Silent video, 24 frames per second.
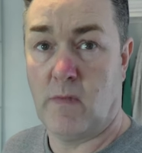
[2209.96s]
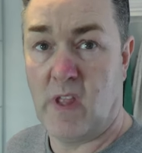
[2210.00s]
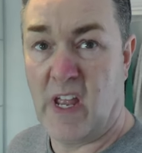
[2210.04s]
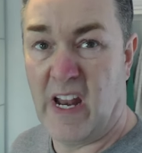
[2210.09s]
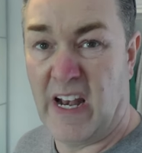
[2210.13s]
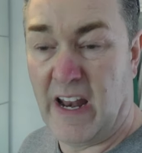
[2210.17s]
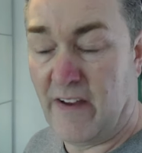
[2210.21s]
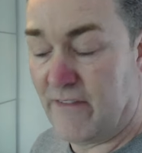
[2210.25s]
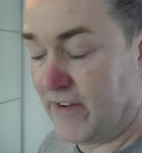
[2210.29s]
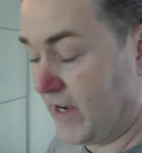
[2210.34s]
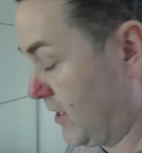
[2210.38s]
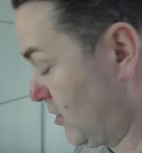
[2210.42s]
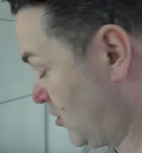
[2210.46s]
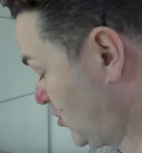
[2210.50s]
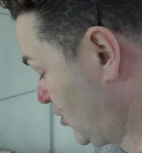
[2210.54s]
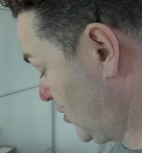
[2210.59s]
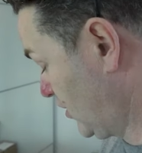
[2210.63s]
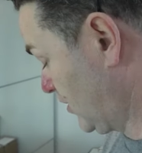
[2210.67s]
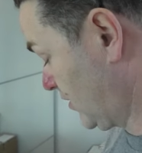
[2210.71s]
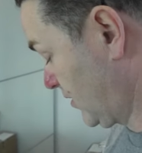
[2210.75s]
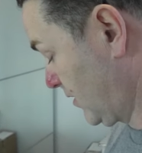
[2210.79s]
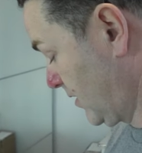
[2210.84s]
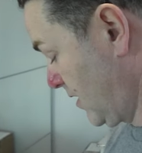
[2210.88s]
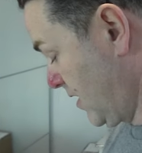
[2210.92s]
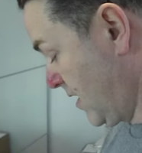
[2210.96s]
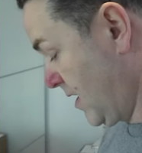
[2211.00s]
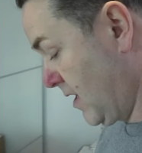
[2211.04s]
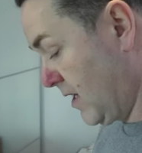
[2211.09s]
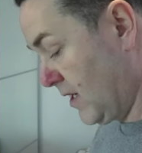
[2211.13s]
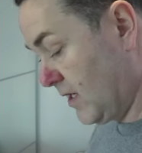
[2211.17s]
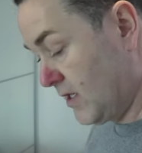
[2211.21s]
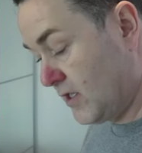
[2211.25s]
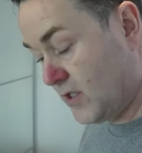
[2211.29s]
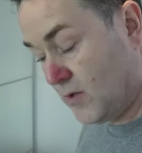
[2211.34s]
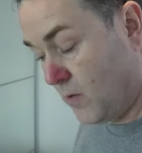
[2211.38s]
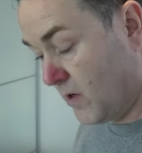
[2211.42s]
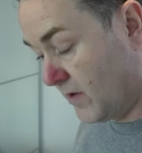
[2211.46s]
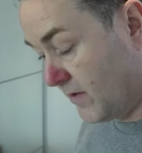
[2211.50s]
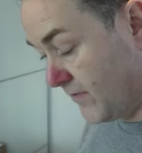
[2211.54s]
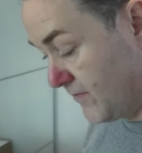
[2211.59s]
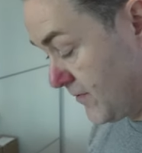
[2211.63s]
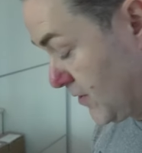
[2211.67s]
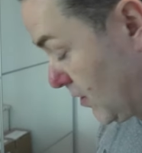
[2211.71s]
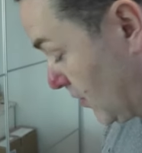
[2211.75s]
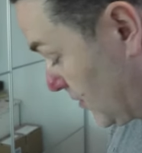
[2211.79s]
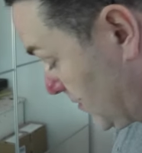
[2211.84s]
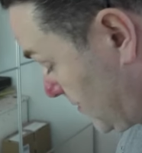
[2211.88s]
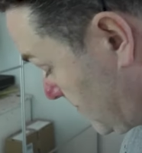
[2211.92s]
11 inches. So what
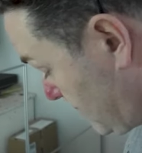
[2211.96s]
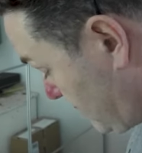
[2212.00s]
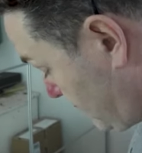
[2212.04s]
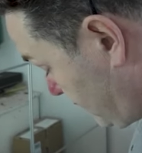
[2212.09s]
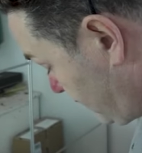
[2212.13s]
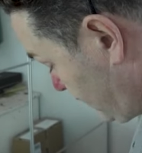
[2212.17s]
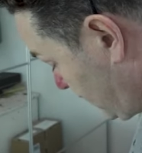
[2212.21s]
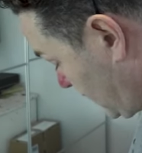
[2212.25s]
I've done,